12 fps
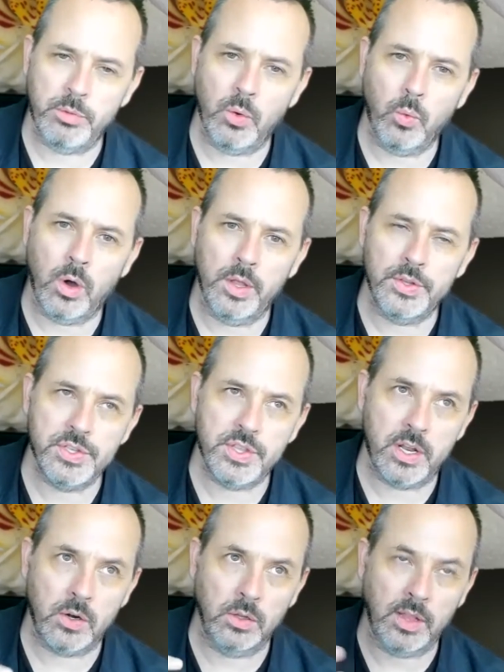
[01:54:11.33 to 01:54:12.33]
would be
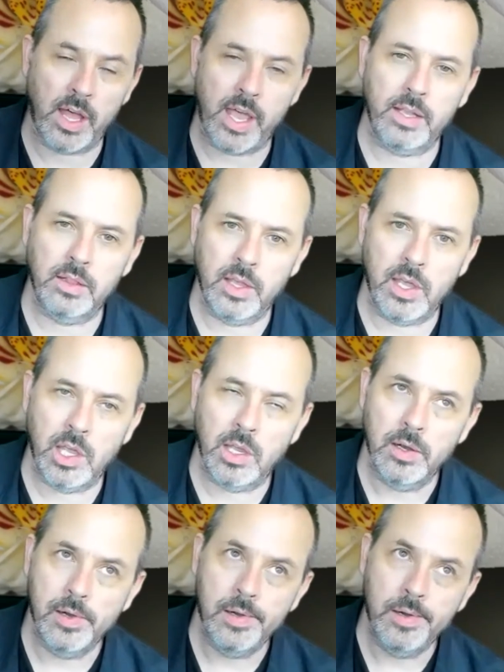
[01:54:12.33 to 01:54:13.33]
ones that are
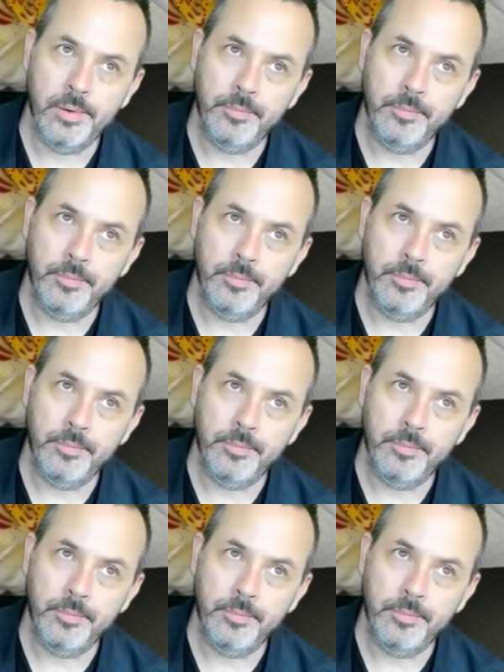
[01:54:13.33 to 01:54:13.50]
likely